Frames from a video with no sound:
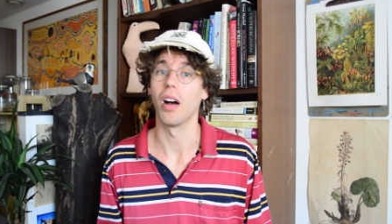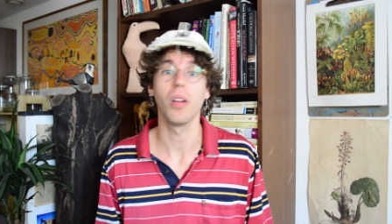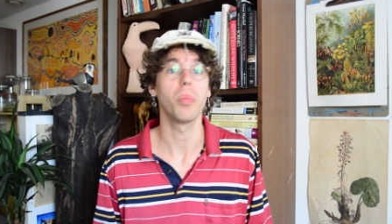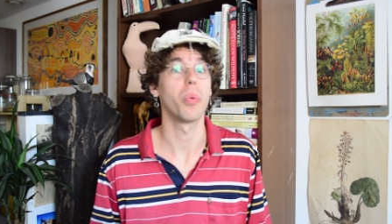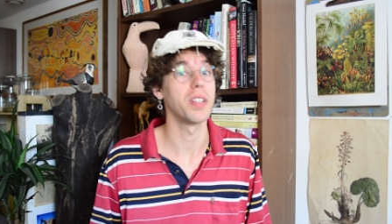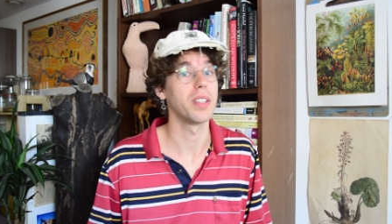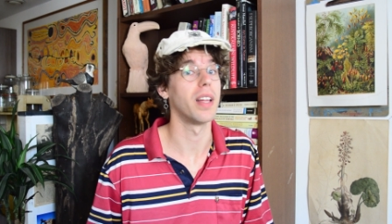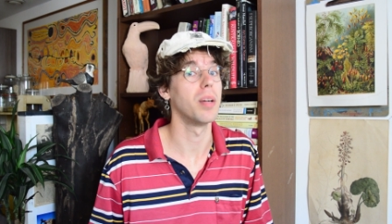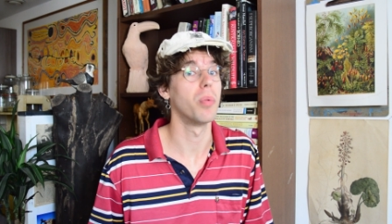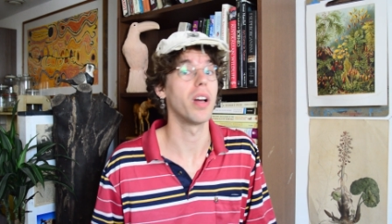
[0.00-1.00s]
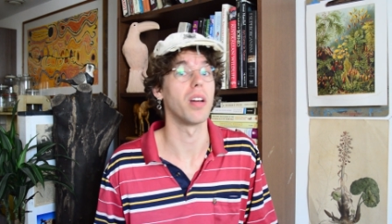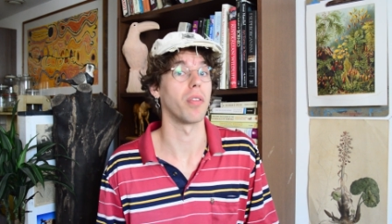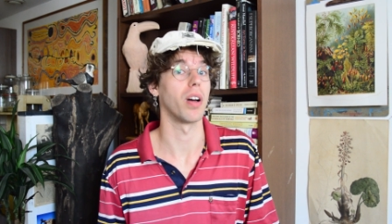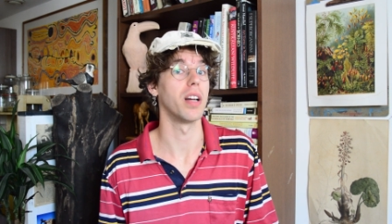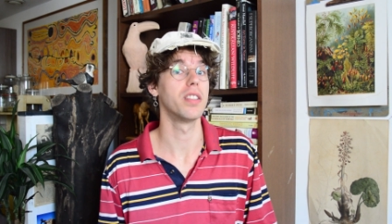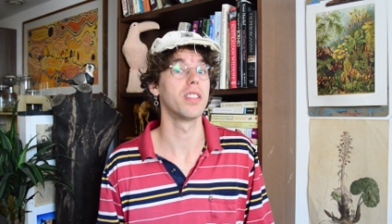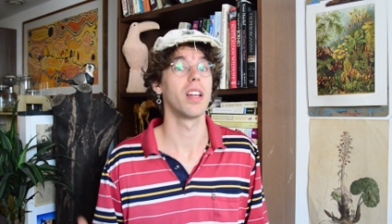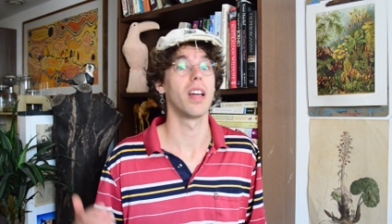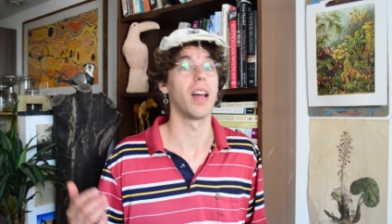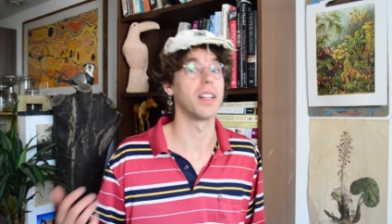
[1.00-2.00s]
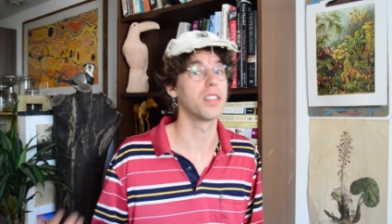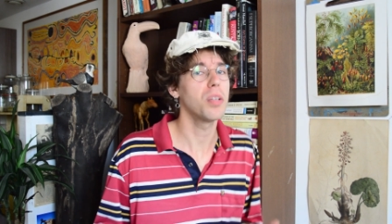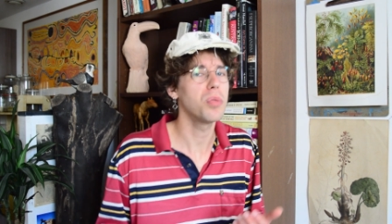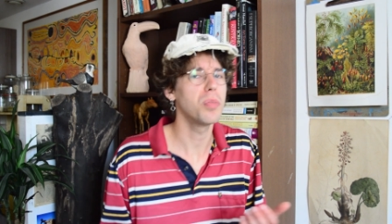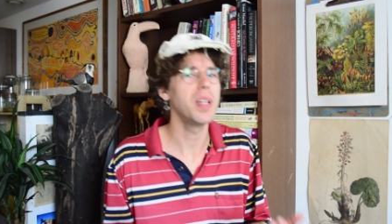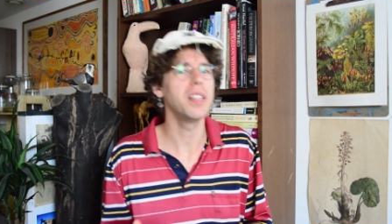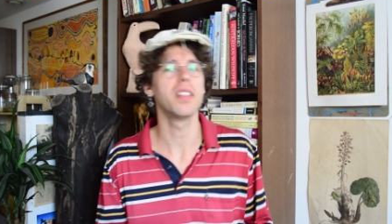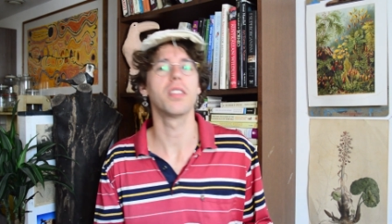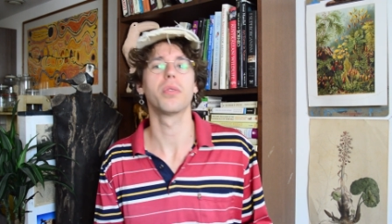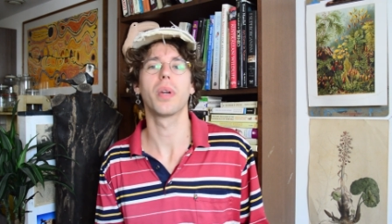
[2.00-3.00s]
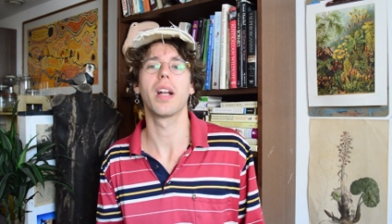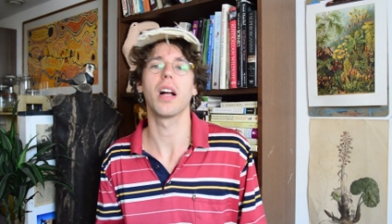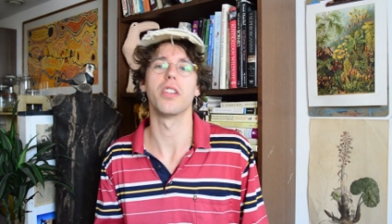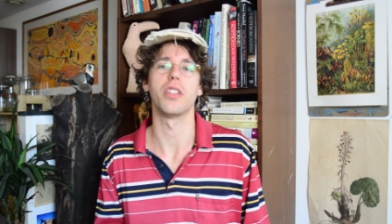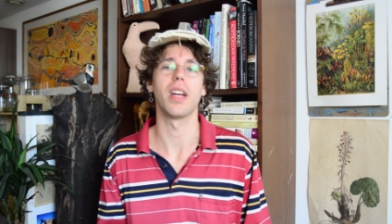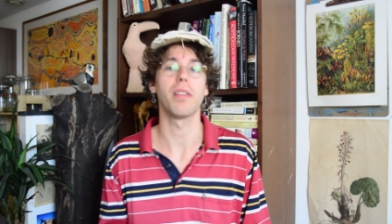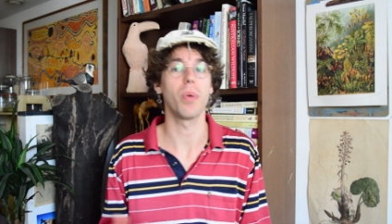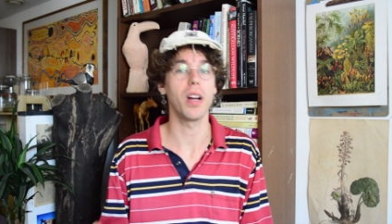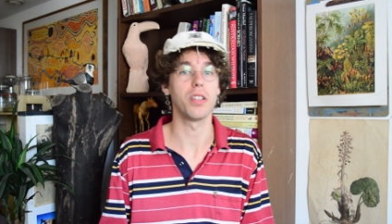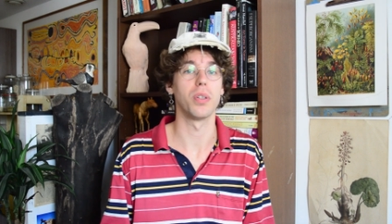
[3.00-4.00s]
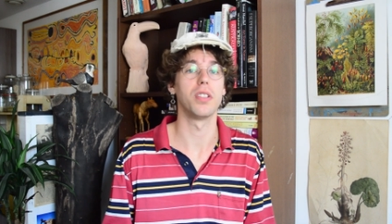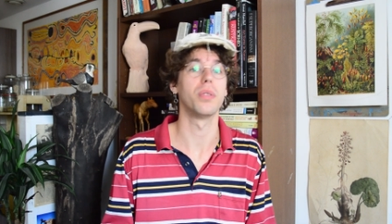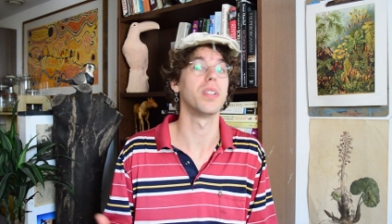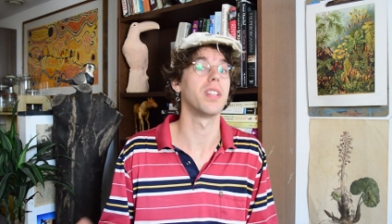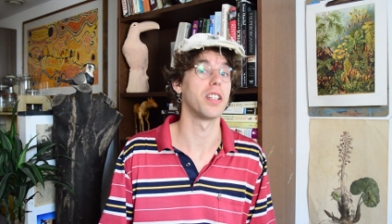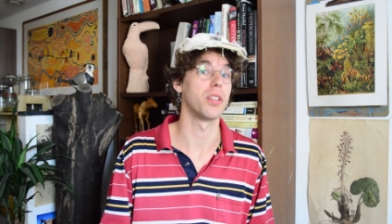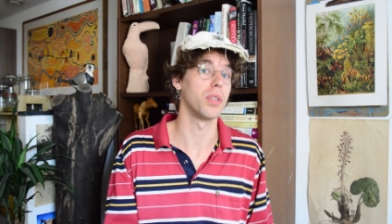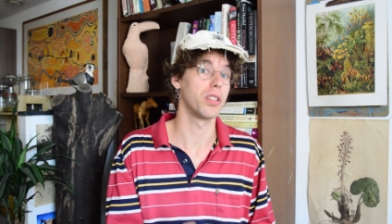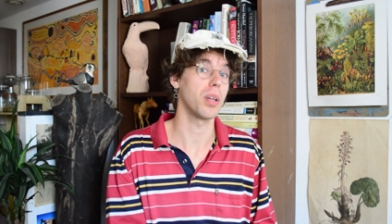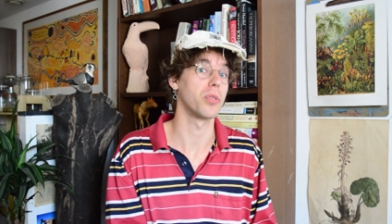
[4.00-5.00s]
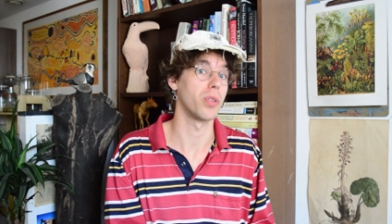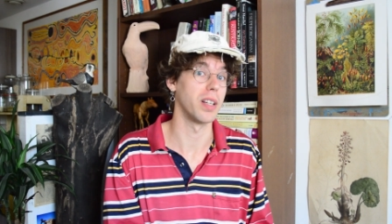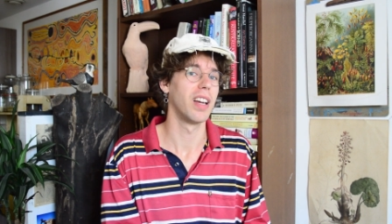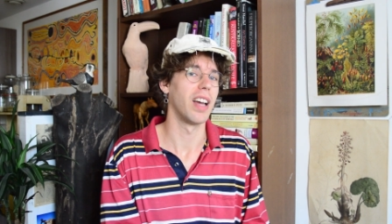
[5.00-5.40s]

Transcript: All present day bryophytes and some species of green algae have rhizoids to attach to a substrate,